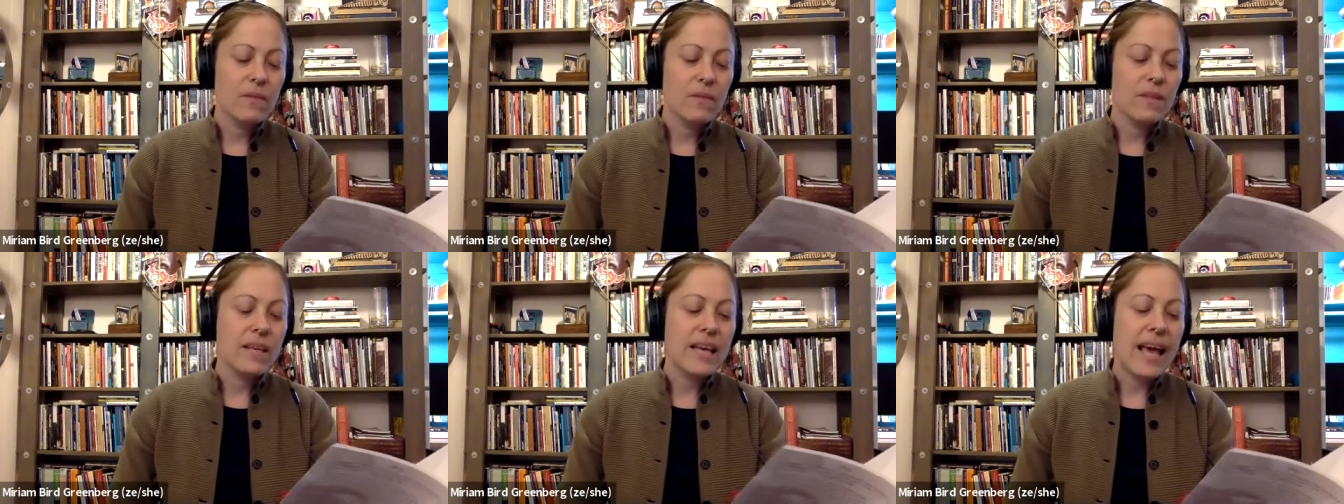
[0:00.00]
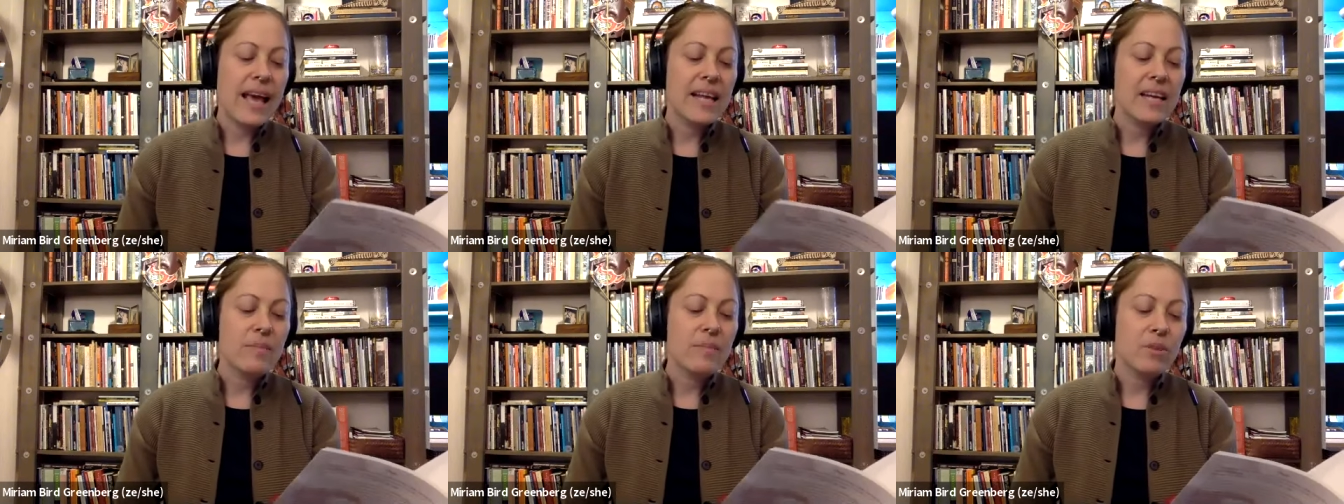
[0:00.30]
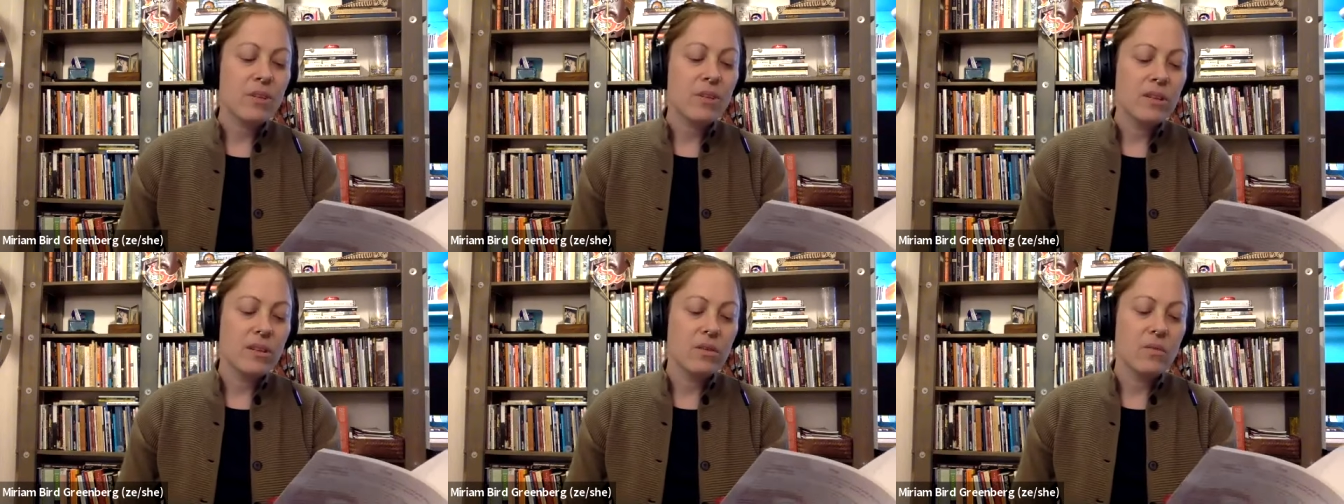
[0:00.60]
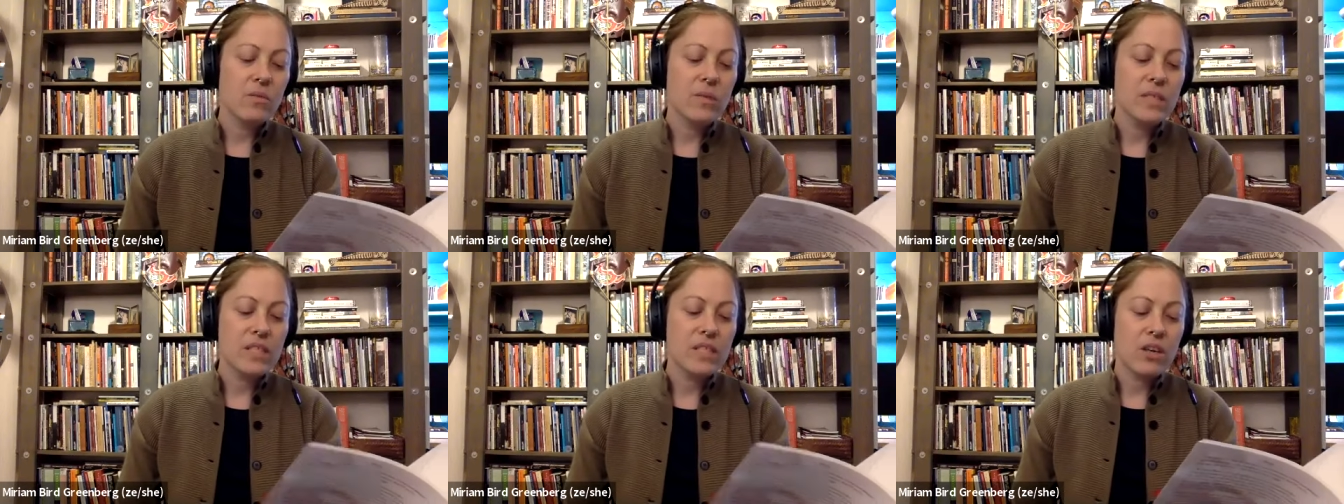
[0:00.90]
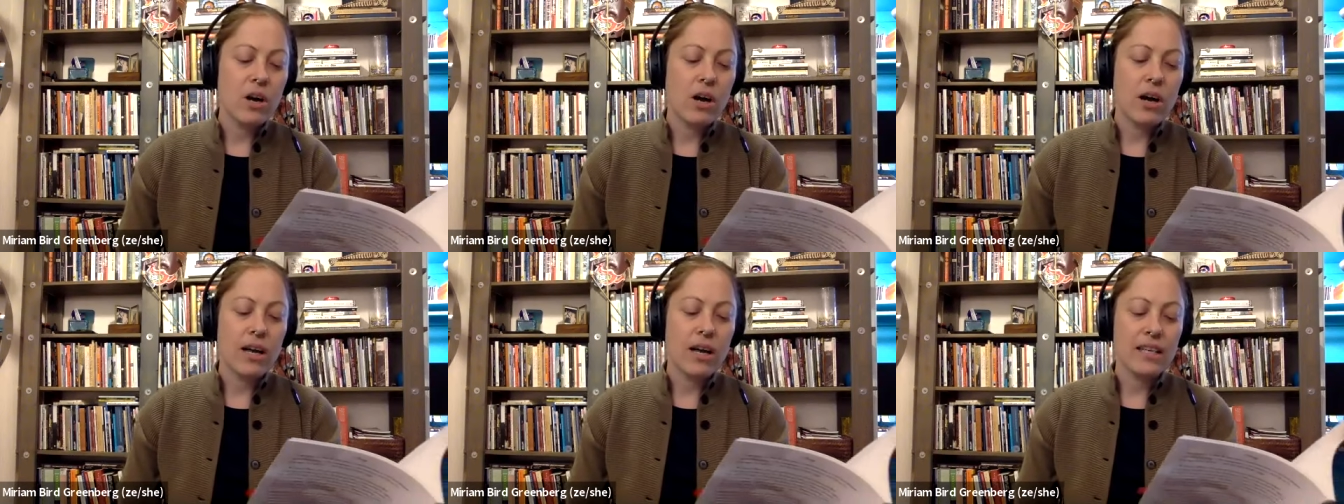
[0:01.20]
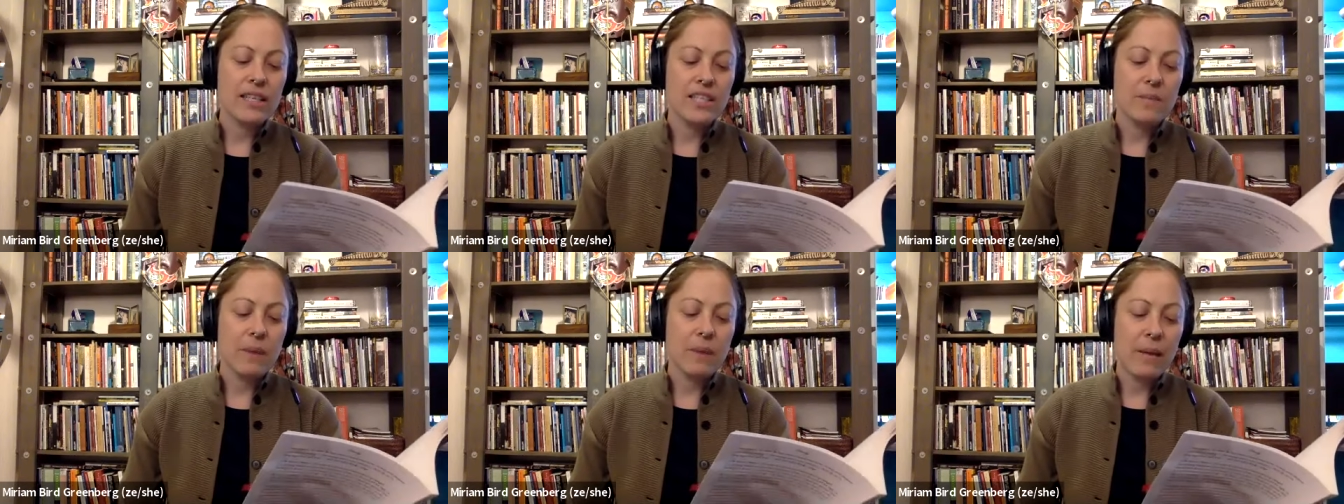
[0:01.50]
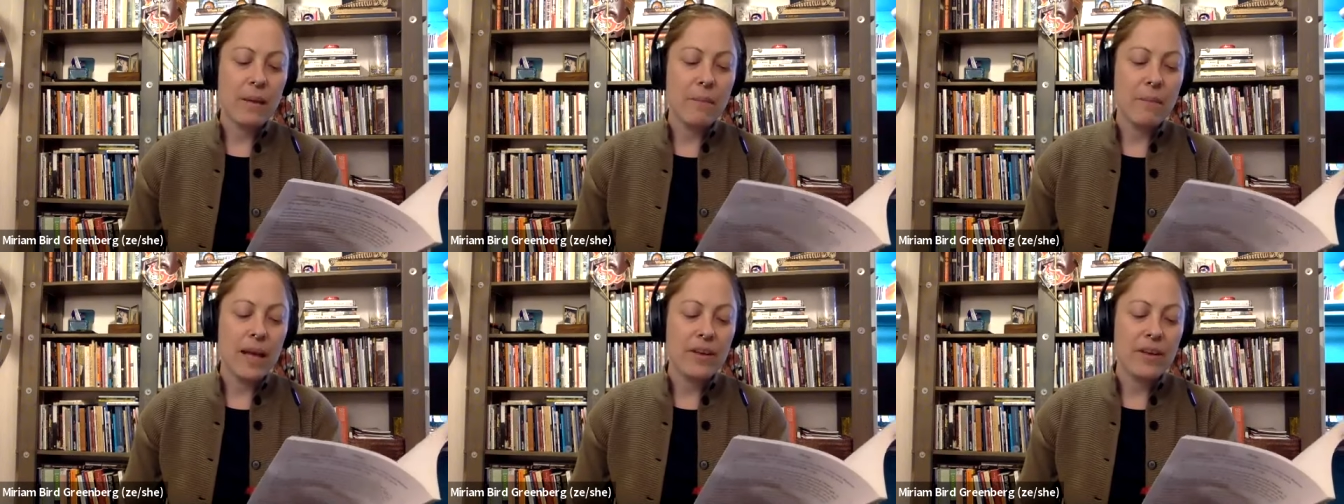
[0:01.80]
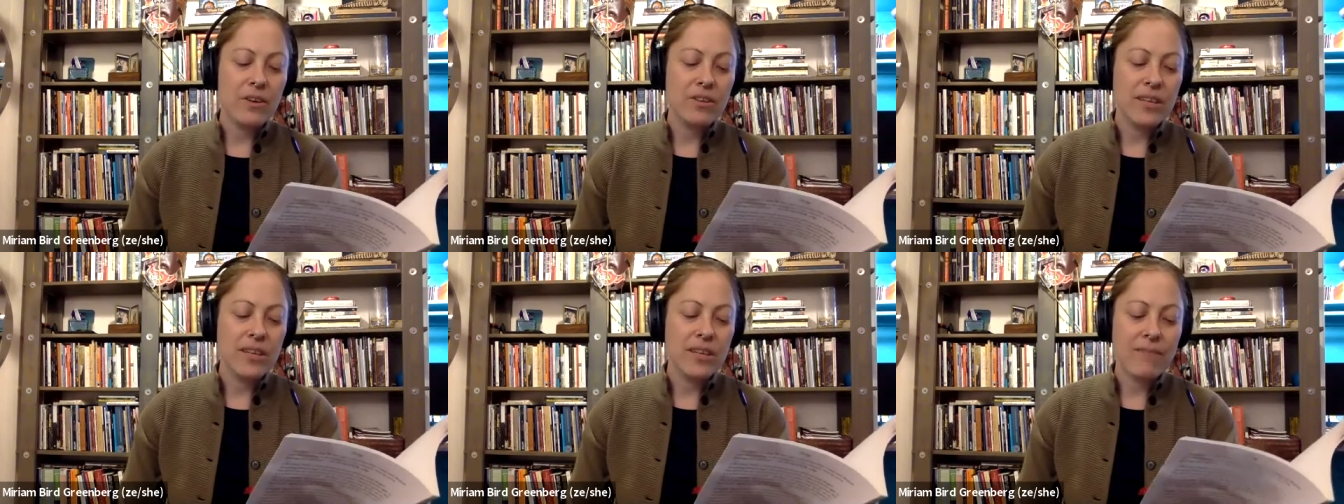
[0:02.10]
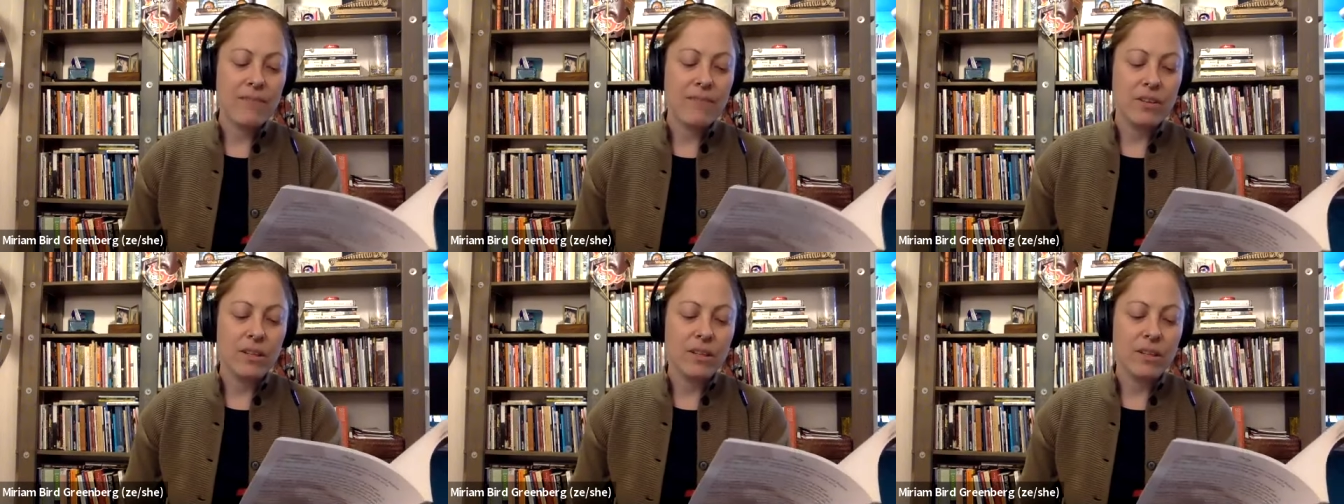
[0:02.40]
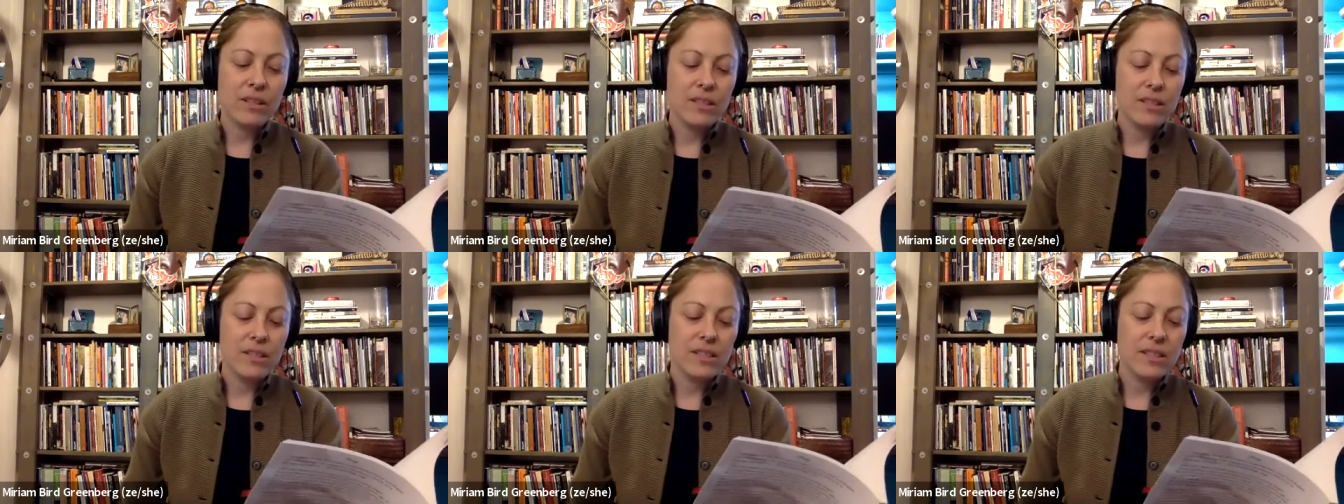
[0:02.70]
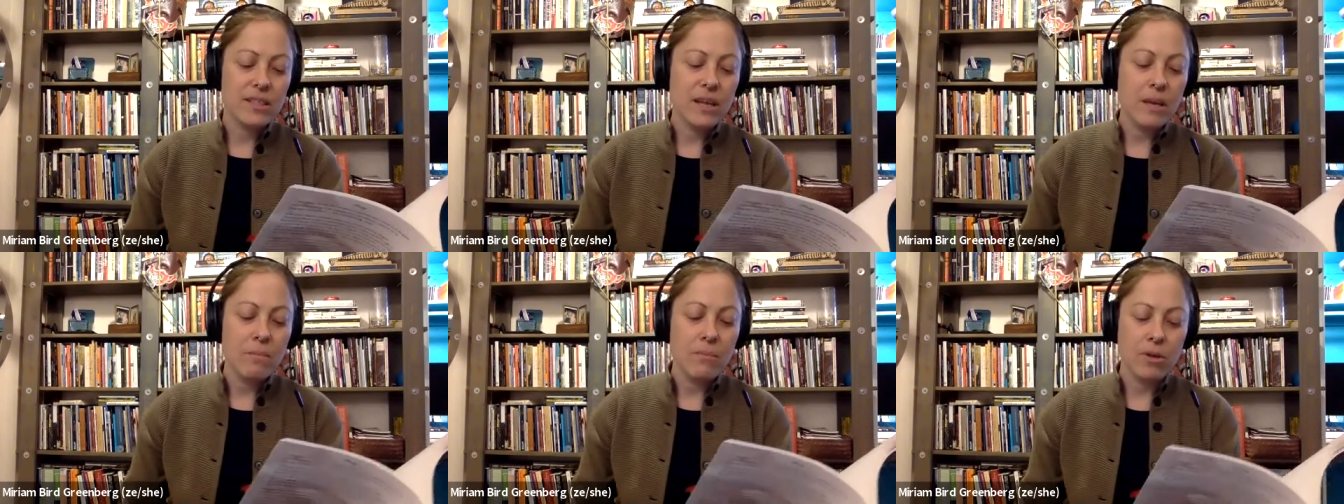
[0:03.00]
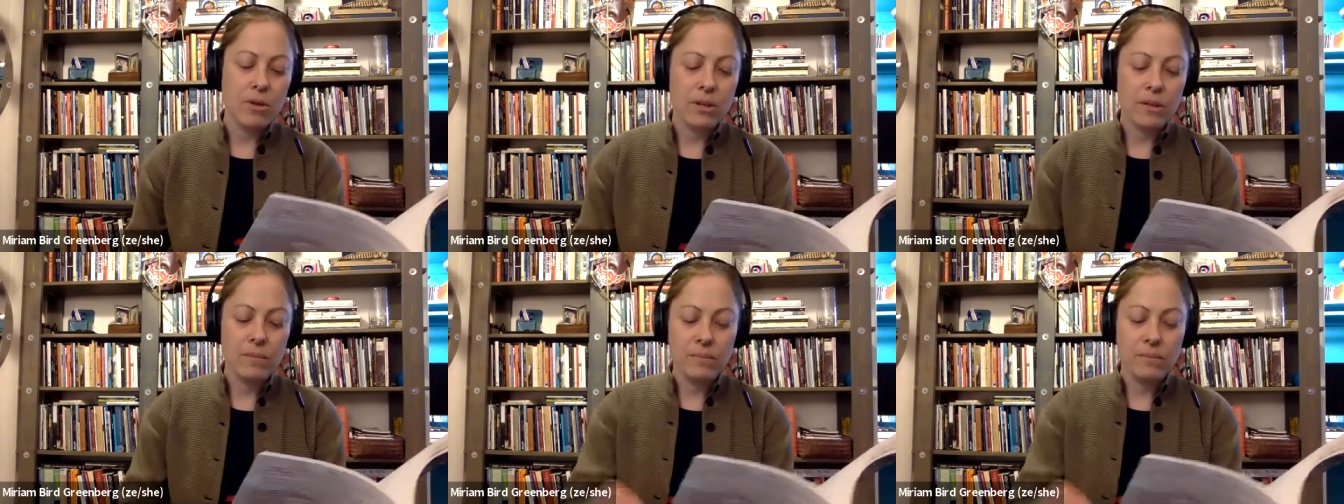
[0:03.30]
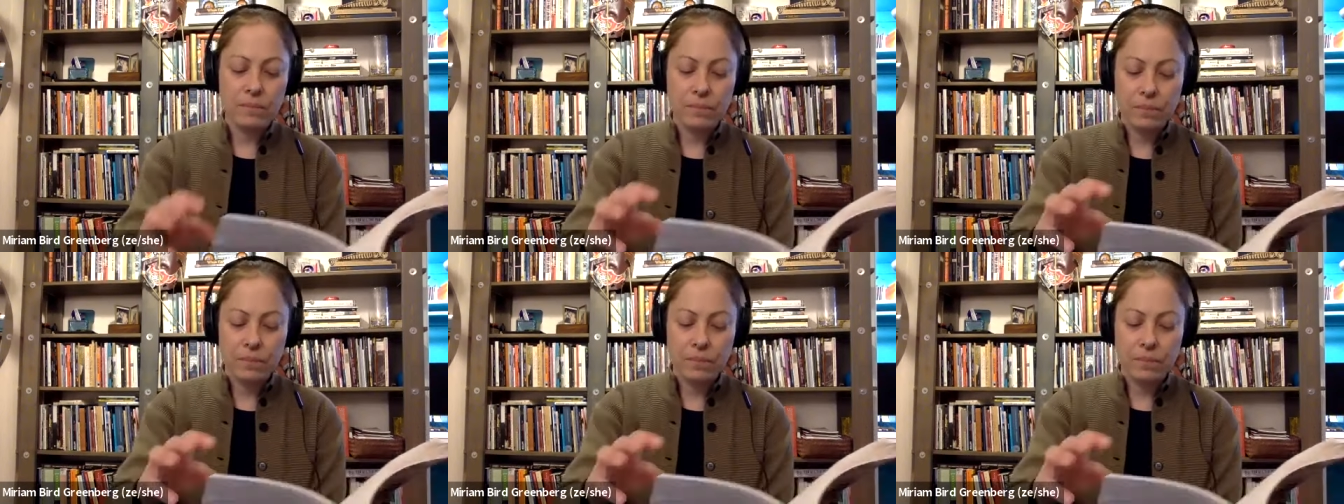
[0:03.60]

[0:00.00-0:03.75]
The animal was caused by a minor devil to stumble,